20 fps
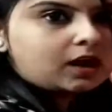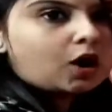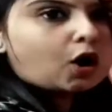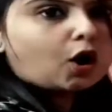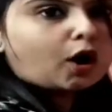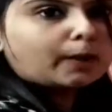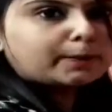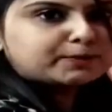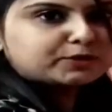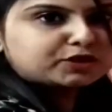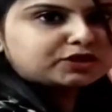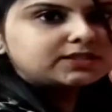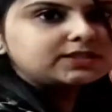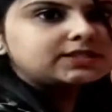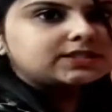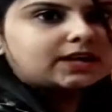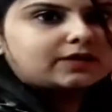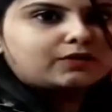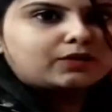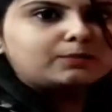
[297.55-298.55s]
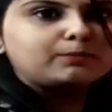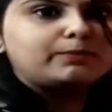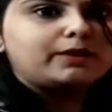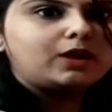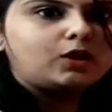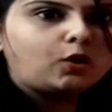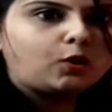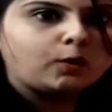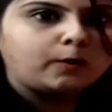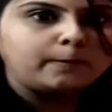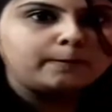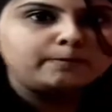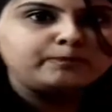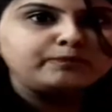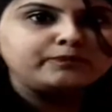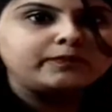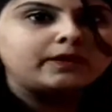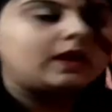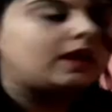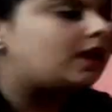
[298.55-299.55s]
options given below.
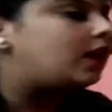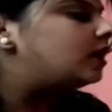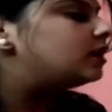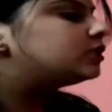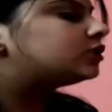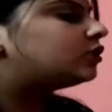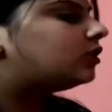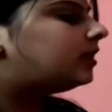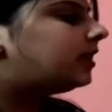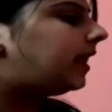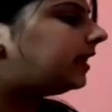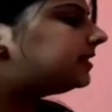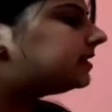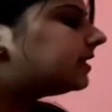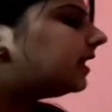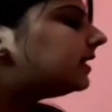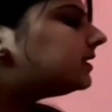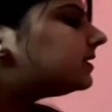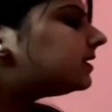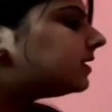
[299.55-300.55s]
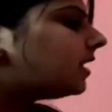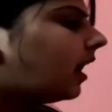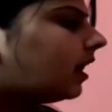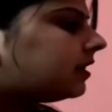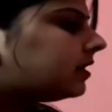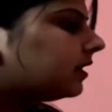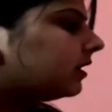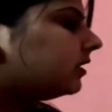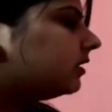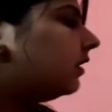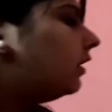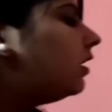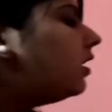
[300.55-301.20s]
So let's get started.